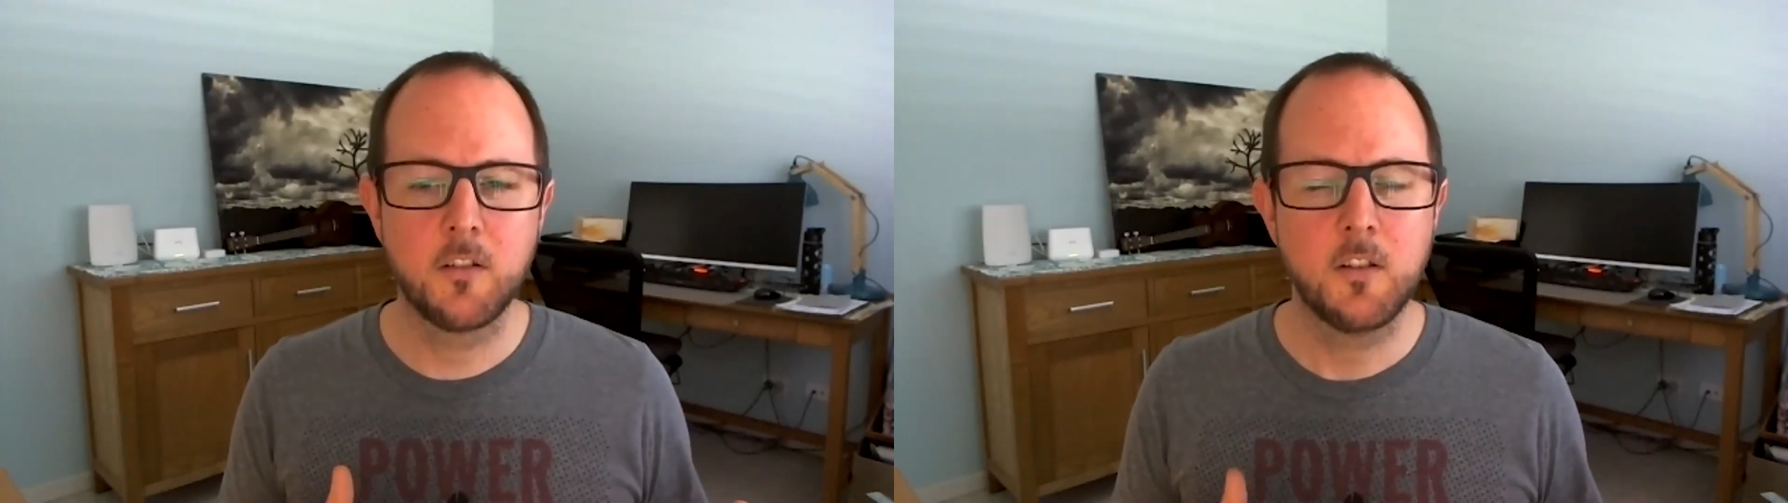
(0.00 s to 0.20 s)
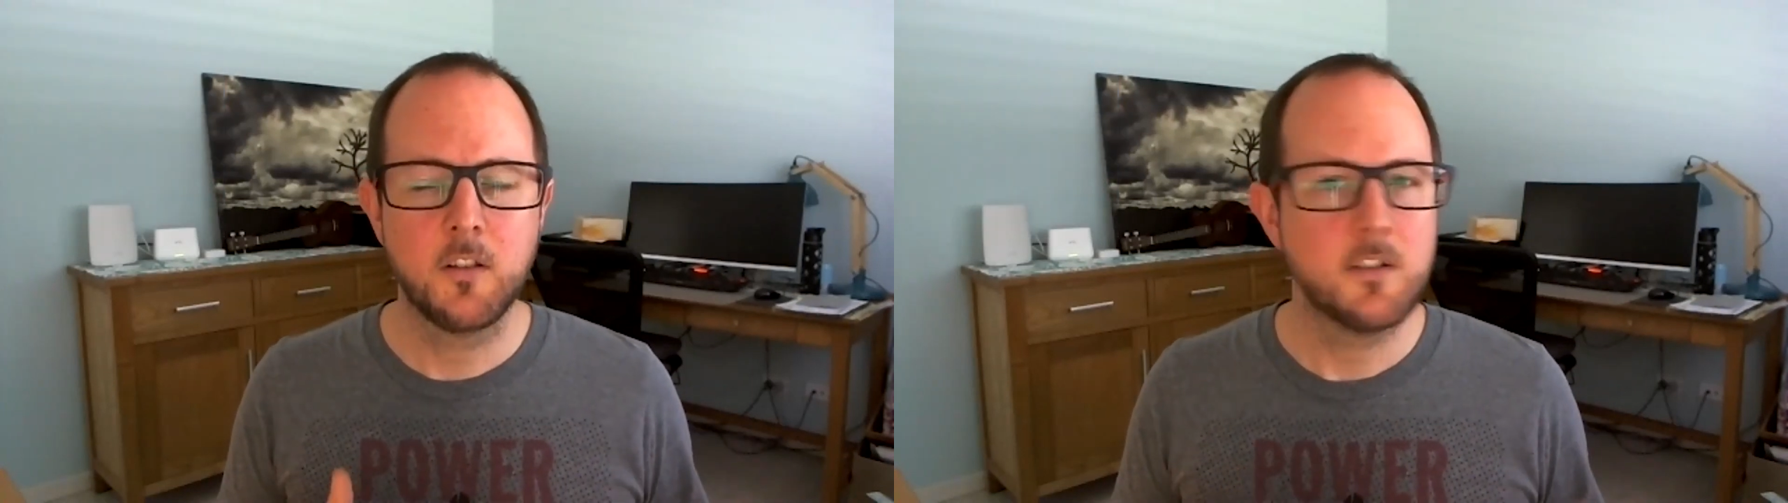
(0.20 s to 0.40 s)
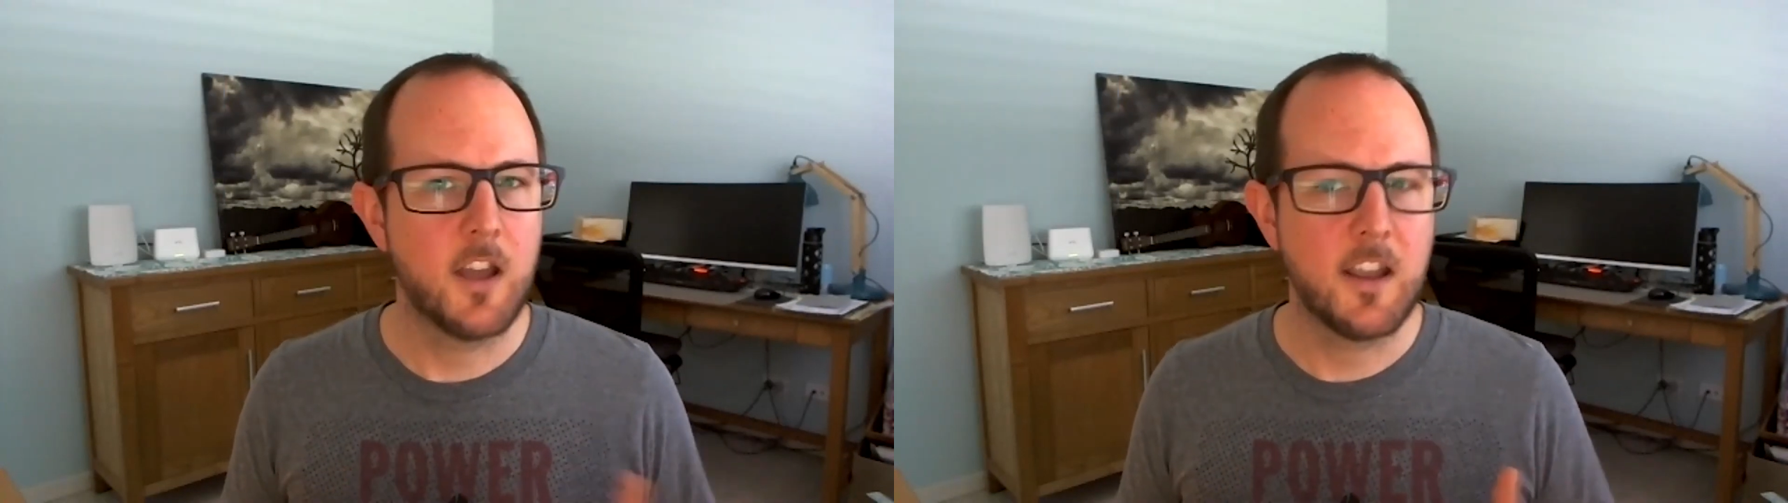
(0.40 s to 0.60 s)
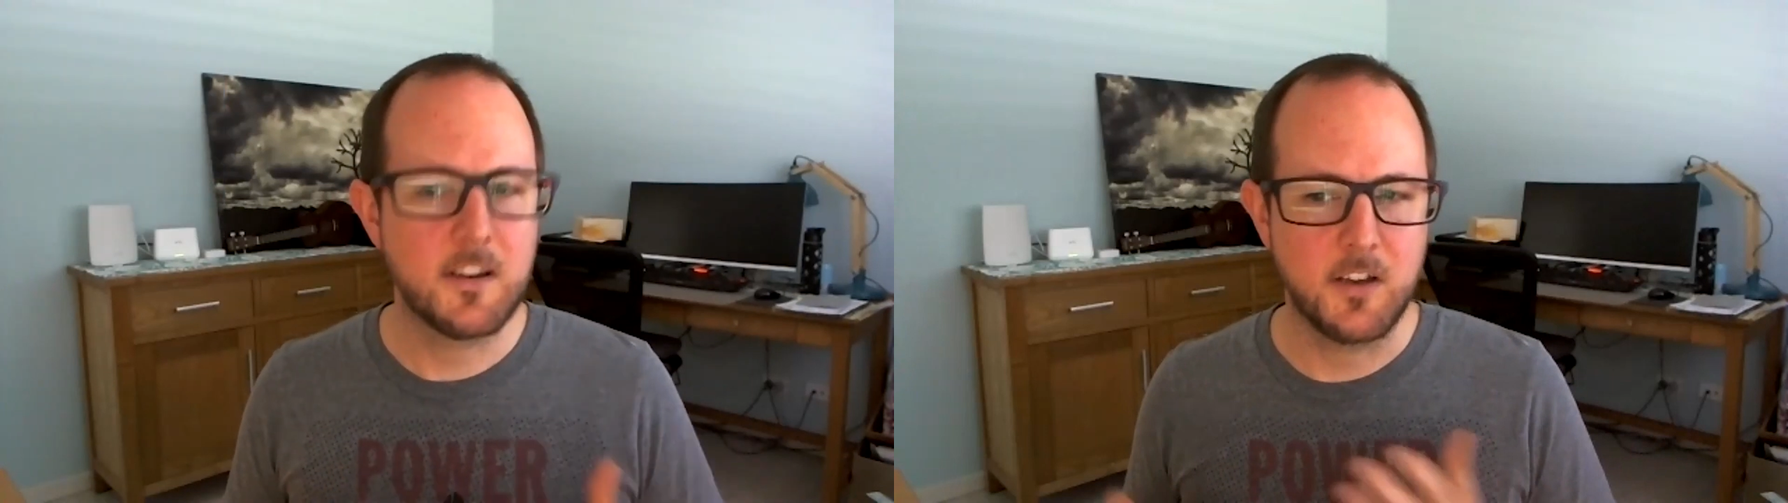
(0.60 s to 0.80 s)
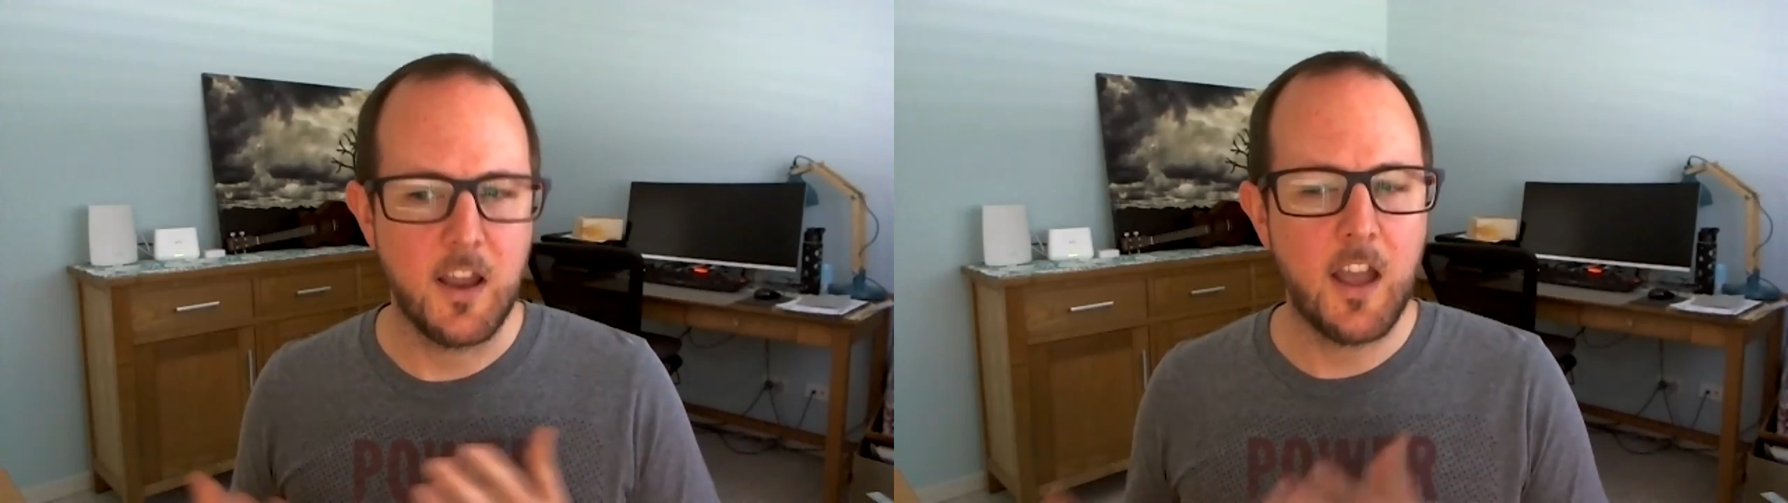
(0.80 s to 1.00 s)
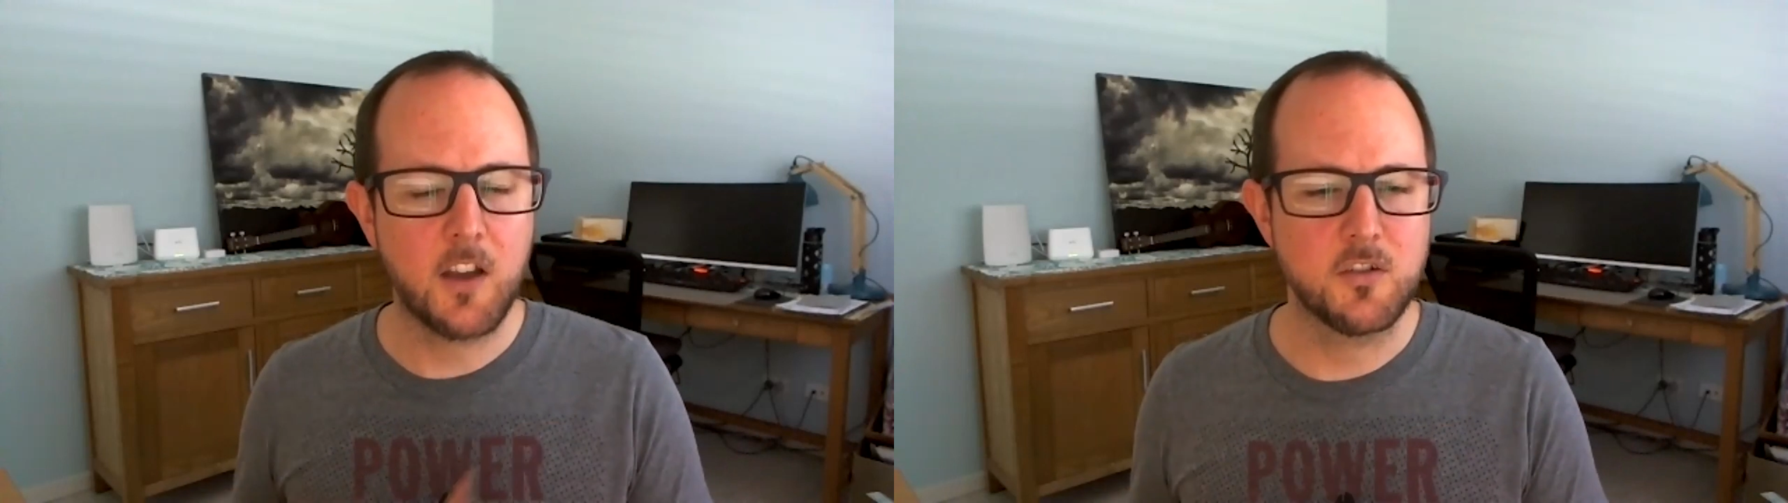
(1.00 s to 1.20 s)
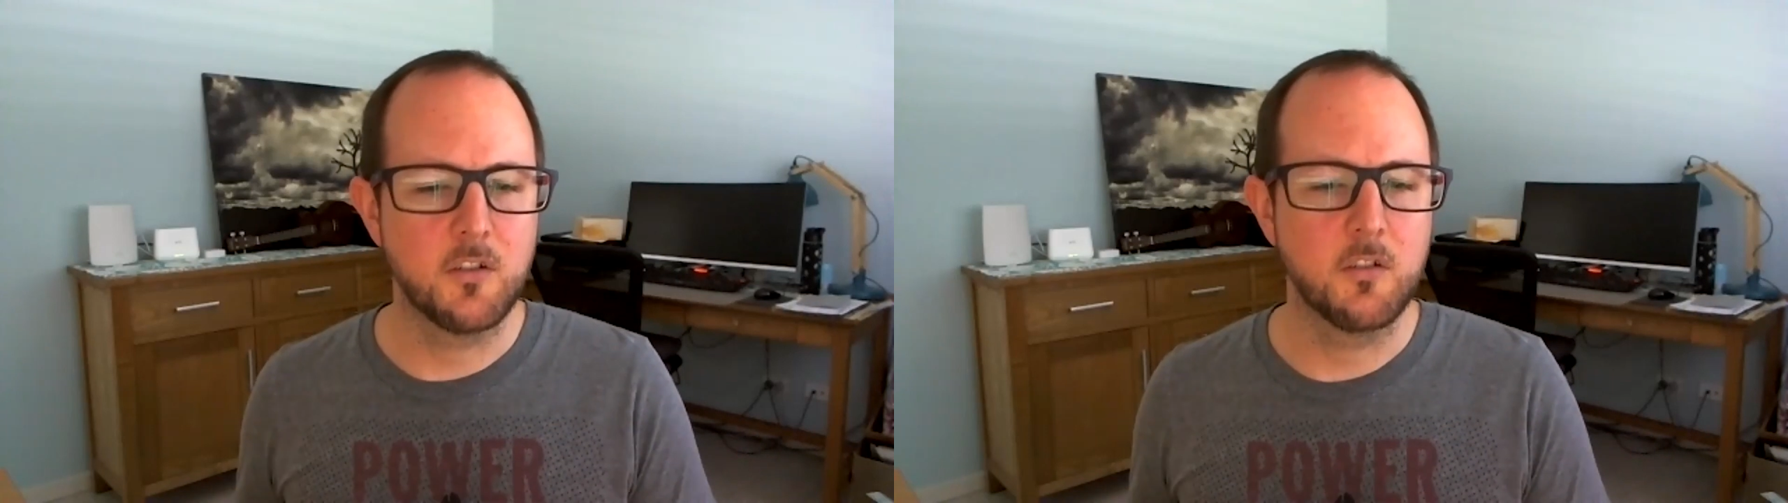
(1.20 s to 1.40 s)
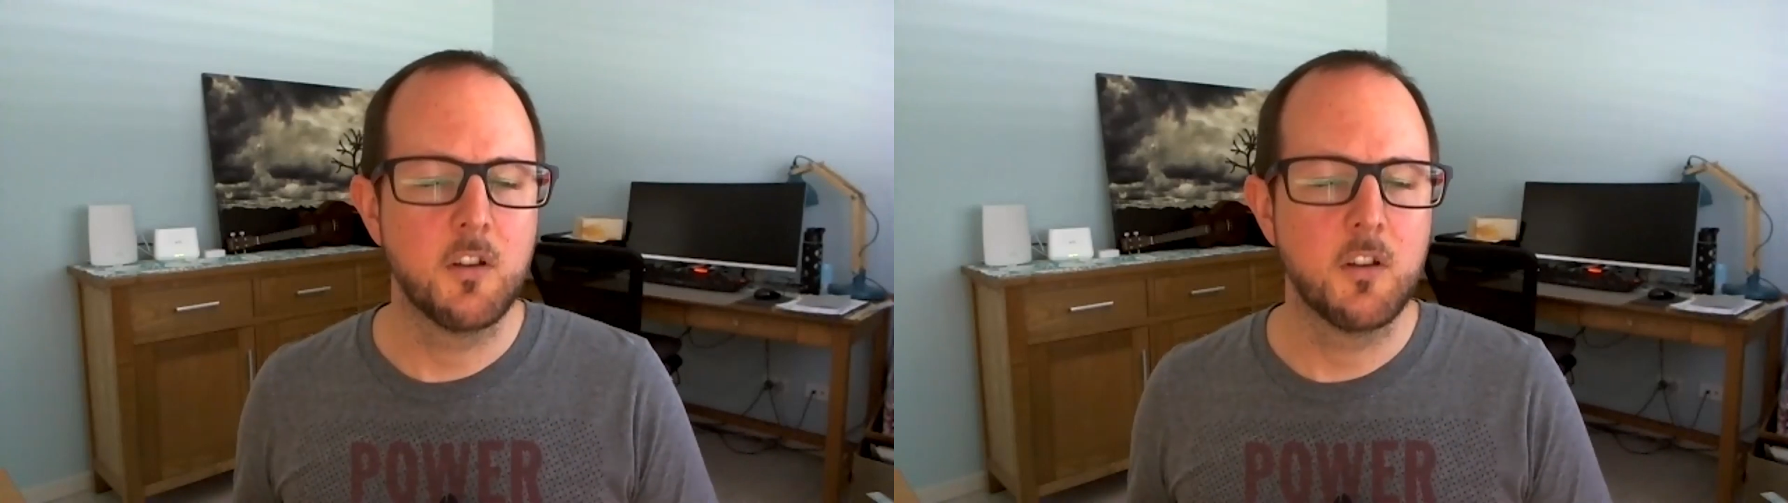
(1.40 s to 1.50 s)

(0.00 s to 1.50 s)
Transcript: takes an action,